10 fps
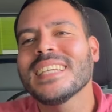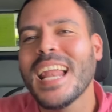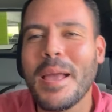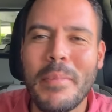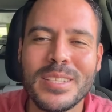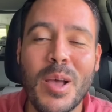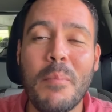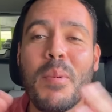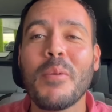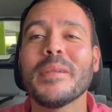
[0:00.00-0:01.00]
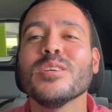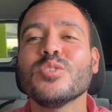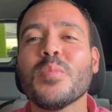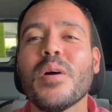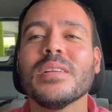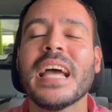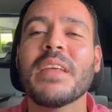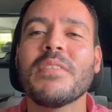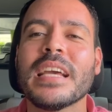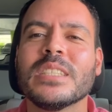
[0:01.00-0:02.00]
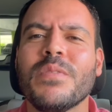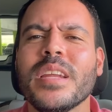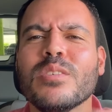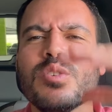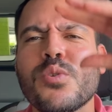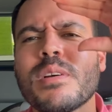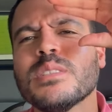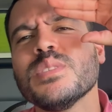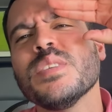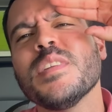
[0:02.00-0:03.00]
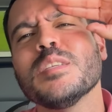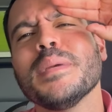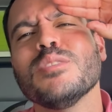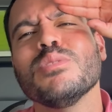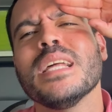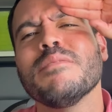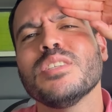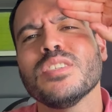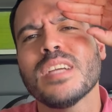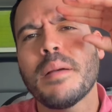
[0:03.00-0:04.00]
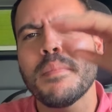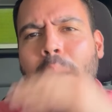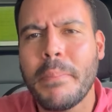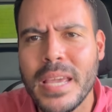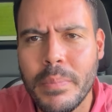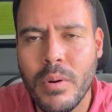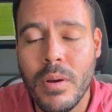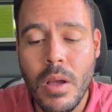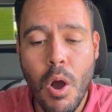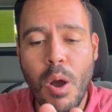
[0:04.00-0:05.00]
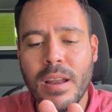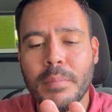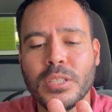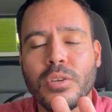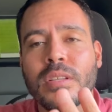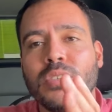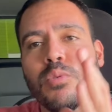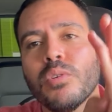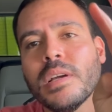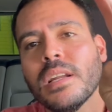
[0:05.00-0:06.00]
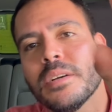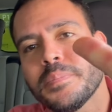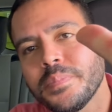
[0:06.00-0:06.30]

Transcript: that like button to the YouTube world. And if you like this video and you watch future videos of me doing derivation with my people. Oh, let me show you this real quick. Look,